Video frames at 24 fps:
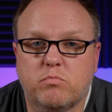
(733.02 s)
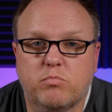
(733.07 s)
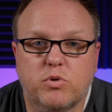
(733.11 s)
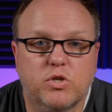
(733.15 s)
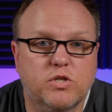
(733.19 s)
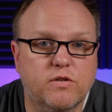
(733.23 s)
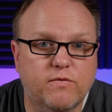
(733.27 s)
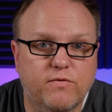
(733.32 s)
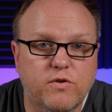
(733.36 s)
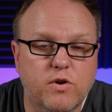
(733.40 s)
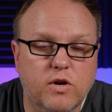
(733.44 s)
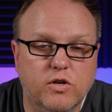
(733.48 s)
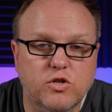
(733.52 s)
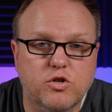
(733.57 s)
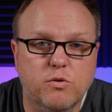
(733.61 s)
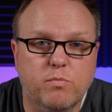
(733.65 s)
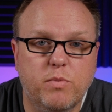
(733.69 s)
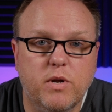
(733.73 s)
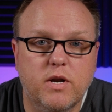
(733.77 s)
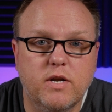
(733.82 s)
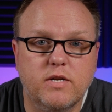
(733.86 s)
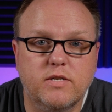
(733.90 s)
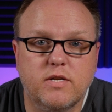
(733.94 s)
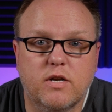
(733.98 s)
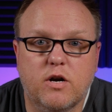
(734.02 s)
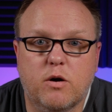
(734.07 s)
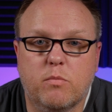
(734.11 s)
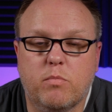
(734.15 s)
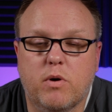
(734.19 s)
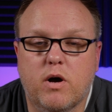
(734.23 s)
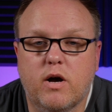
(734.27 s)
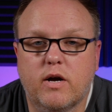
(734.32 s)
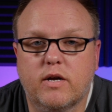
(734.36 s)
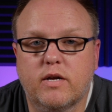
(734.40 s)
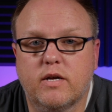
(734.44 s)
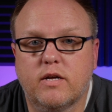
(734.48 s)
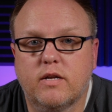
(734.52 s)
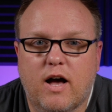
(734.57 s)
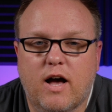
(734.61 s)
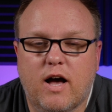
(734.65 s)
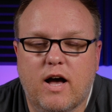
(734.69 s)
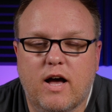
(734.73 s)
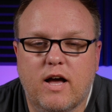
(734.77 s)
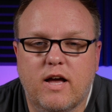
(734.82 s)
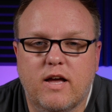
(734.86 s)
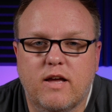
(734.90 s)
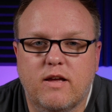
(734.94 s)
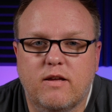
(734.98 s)
Puts a few extra pennies in our pocket.
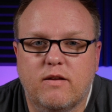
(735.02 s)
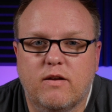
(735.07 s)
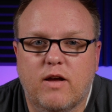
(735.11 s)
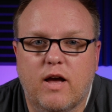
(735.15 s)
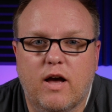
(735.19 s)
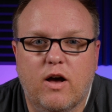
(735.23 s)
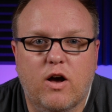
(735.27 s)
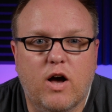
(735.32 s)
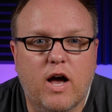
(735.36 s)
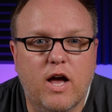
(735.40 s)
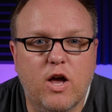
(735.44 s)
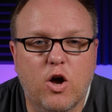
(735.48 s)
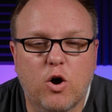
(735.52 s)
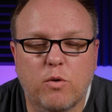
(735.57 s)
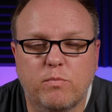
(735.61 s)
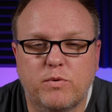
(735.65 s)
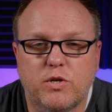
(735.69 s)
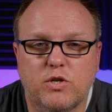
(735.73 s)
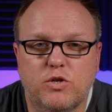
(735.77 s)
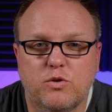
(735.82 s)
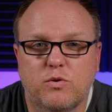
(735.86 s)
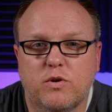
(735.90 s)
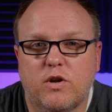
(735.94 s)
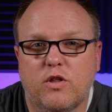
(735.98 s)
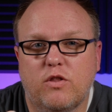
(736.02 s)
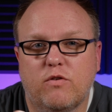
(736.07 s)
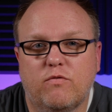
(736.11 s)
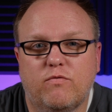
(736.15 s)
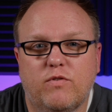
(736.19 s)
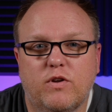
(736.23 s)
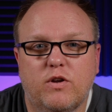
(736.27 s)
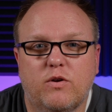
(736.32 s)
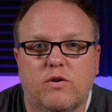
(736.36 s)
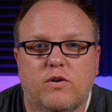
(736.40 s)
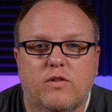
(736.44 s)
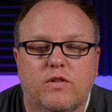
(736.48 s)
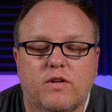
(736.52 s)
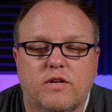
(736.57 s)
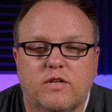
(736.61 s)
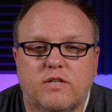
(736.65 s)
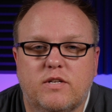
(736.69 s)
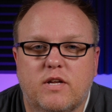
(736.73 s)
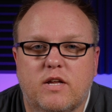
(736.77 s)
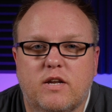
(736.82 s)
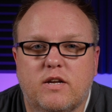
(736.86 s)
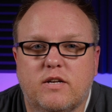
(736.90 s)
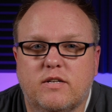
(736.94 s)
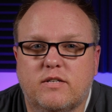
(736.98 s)
I hope to do another video on this,
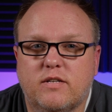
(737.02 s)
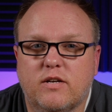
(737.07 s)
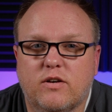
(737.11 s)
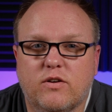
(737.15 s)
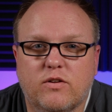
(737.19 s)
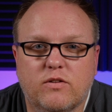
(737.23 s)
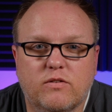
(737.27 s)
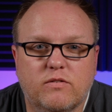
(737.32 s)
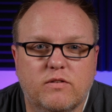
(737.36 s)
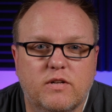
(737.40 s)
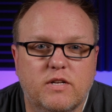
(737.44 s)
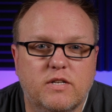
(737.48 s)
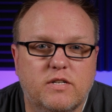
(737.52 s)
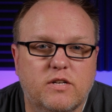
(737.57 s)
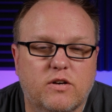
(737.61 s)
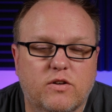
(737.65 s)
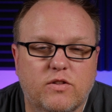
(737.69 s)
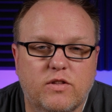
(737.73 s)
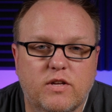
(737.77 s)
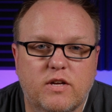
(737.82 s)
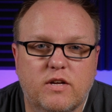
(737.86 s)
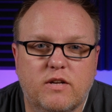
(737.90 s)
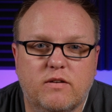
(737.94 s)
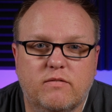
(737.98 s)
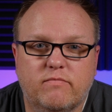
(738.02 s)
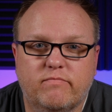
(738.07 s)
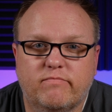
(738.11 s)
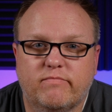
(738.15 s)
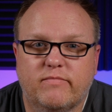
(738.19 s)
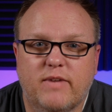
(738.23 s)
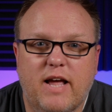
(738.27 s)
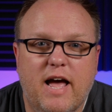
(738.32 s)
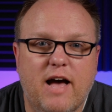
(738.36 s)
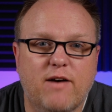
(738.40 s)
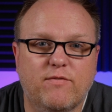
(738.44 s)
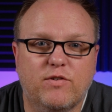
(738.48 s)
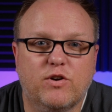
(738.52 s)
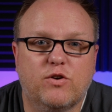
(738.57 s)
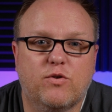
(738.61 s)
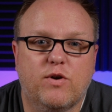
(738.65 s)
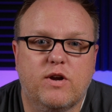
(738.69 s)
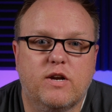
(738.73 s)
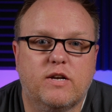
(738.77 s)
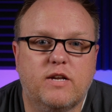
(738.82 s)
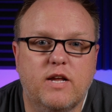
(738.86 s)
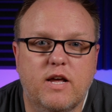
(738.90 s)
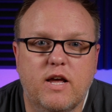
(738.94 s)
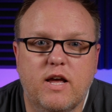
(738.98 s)
and until then, have a
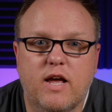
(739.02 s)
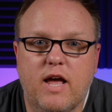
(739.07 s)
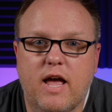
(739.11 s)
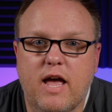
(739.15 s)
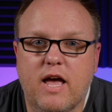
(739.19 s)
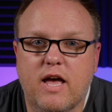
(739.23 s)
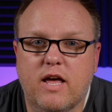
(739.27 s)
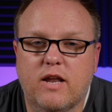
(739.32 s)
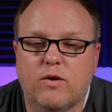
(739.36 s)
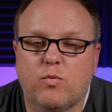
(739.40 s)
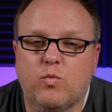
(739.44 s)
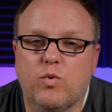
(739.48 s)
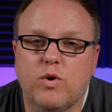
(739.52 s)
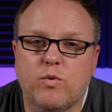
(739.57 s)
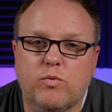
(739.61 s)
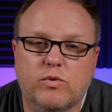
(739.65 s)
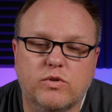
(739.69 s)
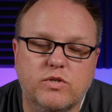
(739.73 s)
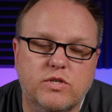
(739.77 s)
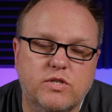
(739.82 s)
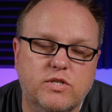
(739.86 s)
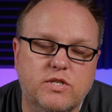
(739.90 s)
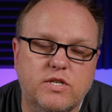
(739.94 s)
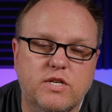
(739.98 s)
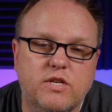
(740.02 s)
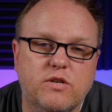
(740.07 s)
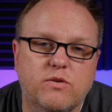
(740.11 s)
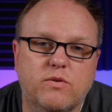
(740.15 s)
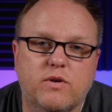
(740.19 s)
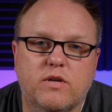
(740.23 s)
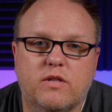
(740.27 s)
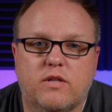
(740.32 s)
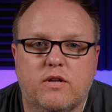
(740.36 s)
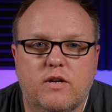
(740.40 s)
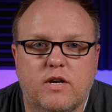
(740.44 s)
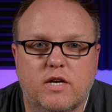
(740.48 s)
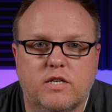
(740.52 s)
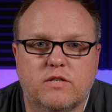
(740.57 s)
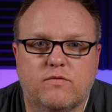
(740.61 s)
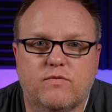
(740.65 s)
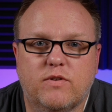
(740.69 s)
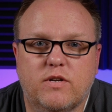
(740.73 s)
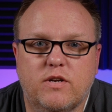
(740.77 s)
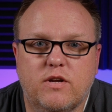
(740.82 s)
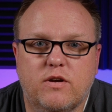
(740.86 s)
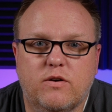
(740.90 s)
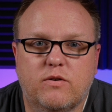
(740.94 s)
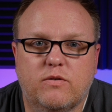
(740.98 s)
great day, and we will see you in the next
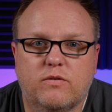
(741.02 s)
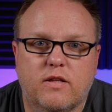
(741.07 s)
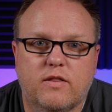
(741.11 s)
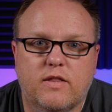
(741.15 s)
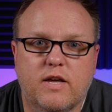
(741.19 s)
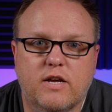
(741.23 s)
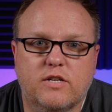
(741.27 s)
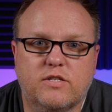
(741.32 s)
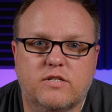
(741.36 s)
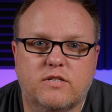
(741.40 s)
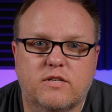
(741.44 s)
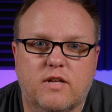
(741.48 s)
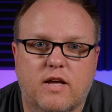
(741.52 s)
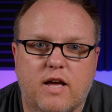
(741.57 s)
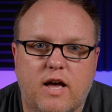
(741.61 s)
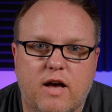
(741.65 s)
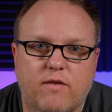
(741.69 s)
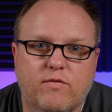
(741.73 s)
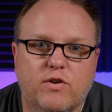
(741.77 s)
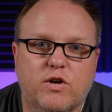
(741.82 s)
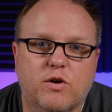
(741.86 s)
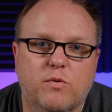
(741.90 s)
video. Thanks, have a